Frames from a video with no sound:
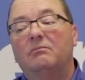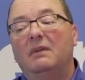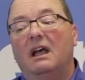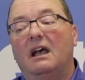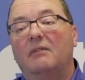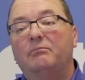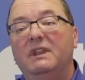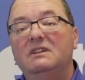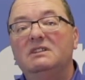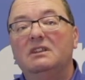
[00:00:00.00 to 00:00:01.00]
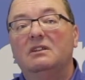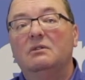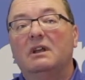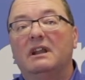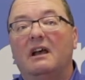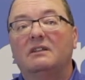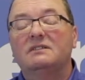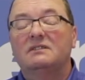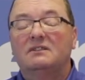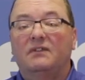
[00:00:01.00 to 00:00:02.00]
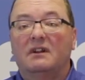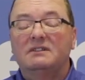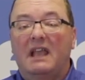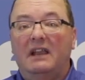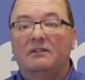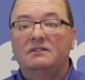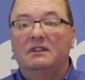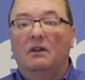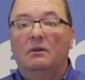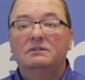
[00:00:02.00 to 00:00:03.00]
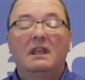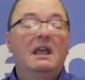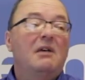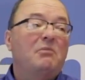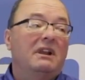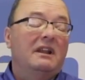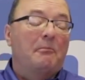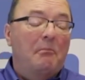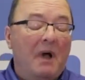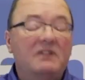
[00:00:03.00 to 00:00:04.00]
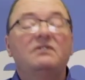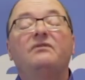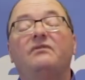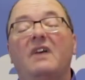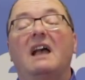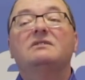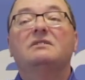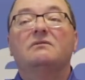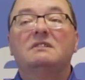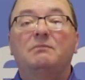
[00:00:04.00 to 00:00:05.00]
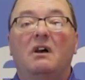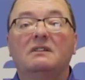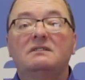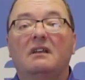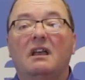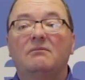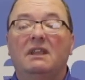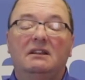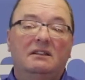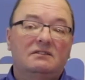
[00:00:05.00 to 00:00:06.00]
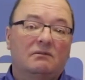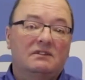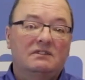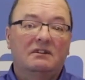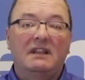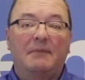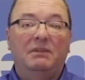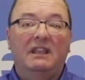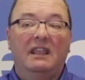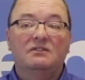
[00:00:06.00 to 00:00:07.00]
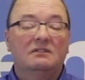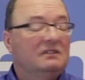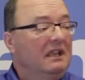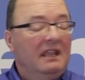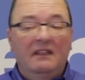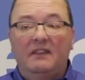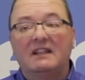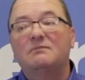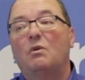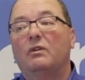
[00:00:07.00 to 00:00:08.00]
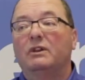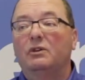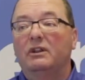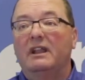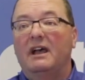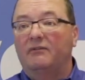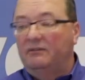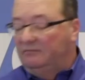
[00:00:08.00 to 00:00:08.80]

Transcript: BTU analysis as far as accuracy goes, but in a much faster response time. And so in certain applications, that's more than good enough.